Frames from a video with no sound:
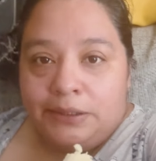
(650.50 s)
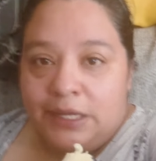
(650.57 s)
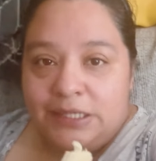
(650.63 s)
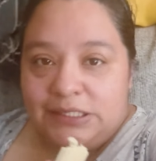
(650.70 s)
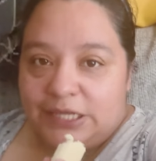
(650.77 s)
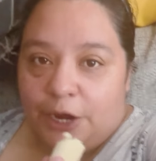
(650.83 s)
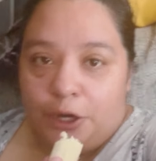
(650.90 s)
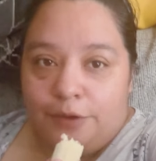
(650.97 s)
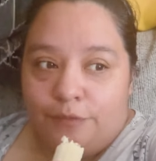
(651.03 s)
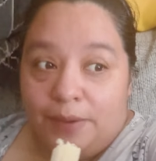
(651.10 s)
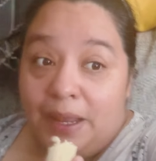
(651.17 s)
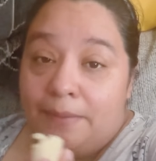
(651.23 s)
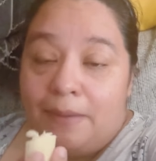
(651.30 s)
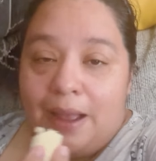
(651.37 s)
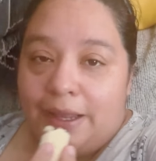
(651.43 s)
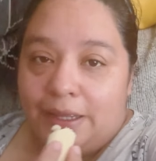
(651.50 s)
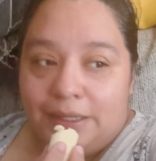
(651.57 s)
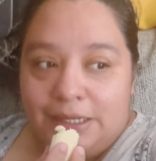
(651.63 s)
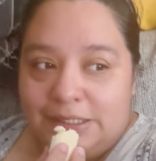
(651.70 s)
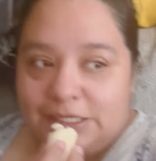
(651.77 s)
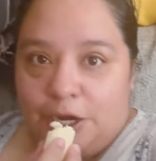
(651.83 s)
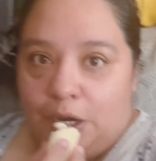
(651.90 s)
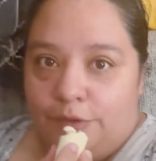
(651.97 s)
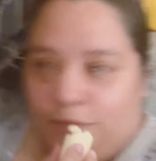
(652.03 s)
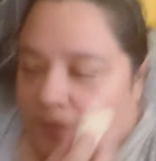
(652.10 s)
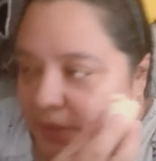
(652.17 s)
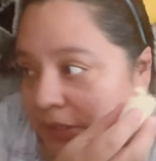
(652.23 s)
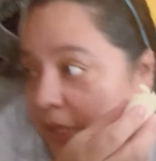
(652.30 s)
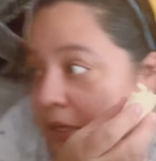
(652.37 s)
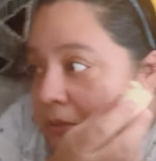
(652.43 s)
He's scared of him. And Maya. He's scared of him.
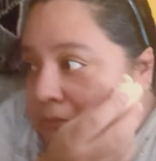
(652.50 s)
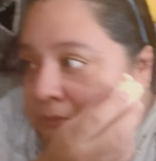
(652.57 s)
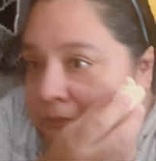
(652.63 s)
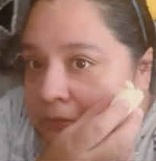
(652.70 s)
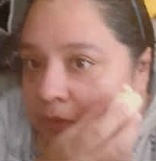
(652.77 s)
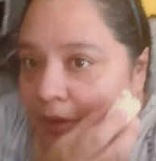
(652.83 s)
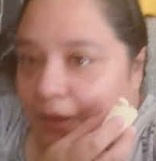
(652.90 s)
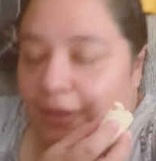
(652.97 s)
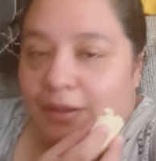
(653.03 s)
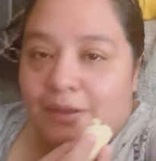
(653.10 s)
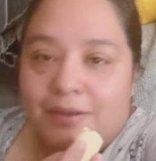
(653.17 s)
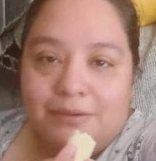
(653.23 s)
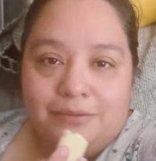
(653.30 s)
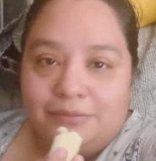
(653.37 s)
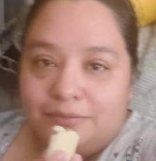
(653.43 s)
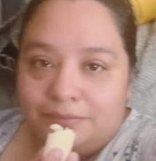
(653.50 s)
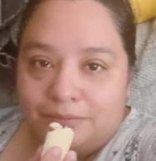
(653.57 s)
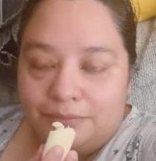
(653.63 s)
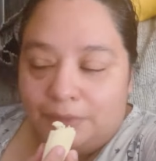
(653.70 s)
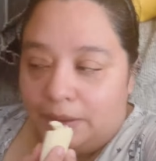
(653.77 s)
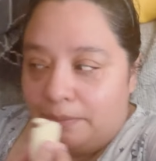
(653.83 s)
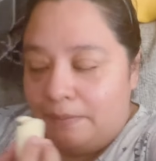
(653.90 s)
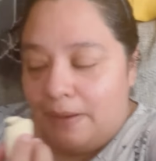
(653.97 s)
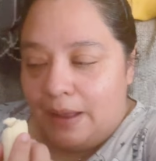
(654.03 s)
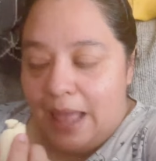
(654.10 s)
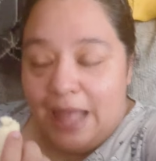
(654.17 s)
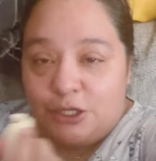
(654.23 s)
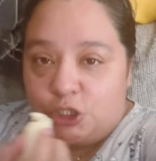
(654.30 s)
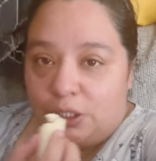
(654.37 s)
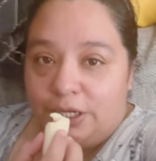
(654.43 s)
He's like... But
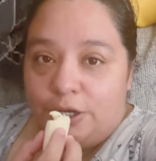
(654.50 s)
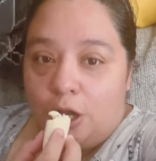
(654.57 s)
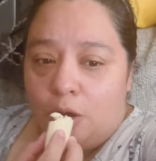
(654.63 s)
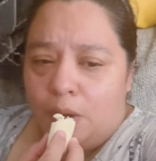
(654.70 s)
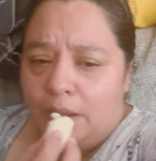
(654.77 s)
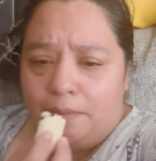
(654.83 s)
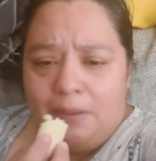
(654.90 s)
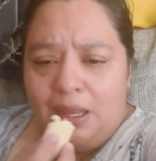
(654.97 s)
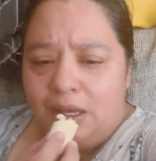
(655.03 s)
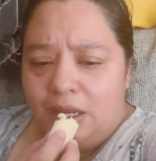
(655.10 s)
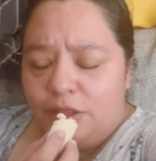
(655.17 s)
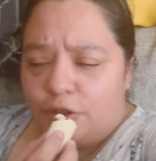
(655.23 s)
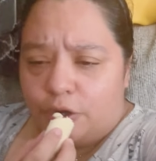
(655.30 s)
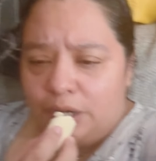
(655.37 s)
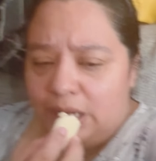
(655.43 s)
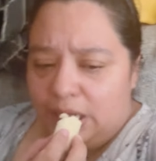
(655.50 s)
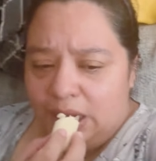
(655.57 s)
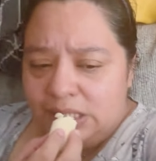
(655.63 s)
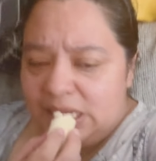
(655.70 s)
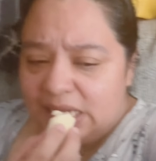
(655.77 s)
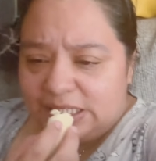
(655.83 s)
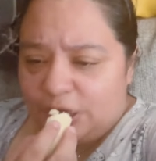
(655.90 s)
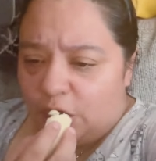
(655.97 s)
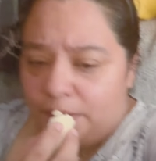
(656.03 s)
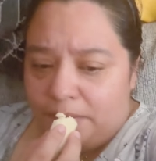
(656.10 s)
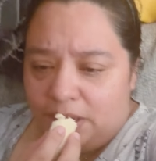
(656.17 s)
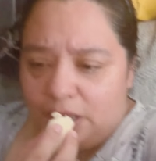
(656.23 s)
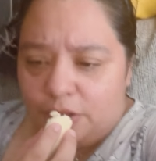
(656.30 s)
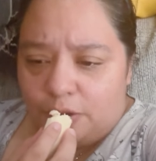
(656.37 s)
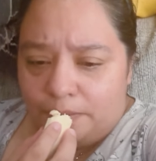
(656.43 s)
Angelina, no, and me neither. He's not scared of me
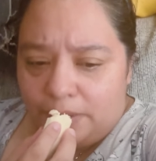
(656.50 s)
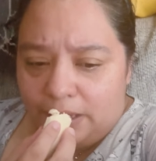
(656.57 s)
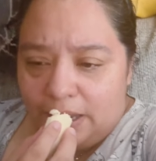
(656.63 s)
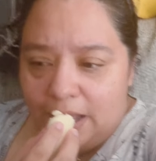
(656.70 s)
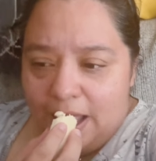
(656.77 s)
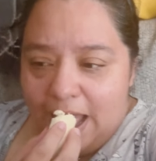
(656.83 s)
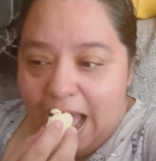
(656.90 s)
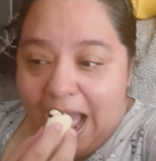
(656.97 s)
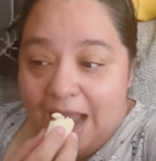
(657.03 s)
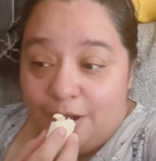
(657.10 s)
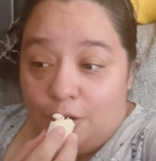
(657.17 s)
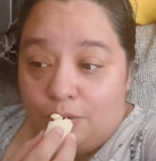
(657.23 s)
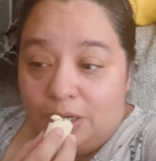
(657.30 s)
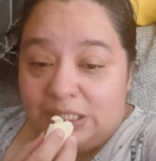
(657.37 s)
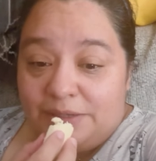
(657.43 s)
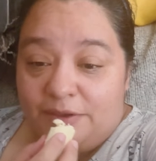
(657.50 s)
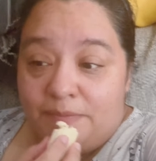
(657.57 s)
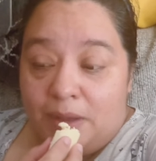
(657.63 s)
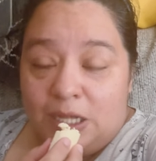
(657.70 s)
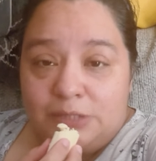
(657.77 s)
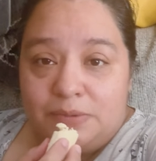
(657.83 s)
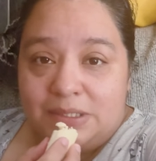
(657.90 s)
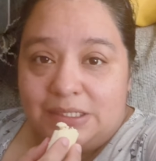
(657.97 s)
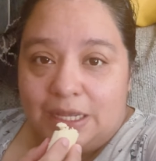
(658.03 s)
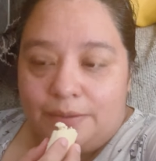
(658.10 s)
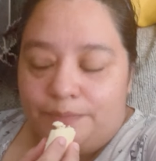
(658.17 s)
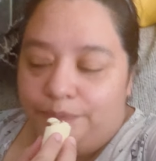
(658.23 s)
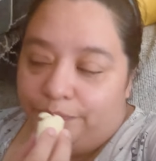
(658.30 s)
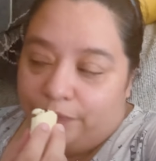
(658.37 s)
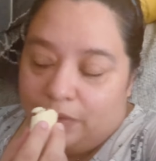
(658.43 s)
neither. But I noticed, even my husband said,
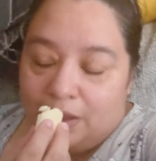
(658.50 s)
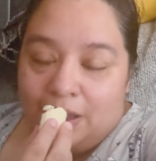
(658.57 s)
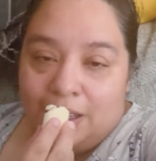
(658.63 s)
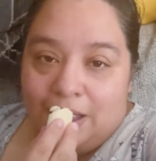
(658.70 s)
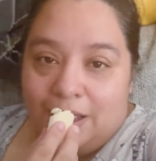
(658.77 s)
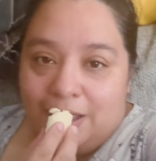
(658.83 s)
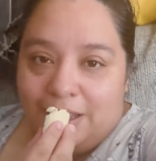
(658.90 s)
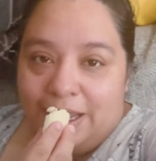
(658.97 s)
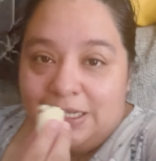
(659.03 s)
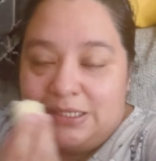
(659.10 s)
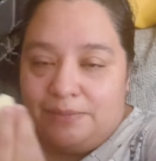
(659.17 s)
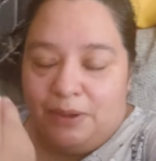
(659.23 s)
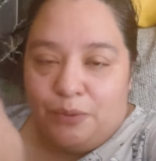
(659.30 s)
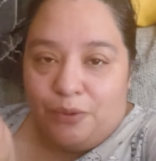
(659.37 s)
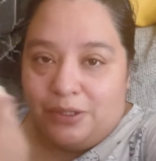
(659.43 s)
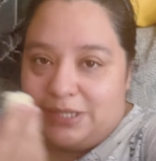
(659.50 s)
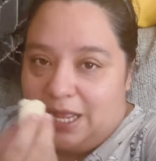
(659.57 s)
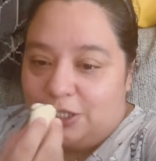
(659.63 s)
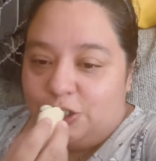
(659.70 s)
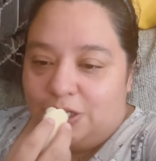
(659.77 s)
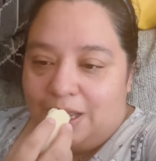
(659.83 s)
he's gonna be real attached to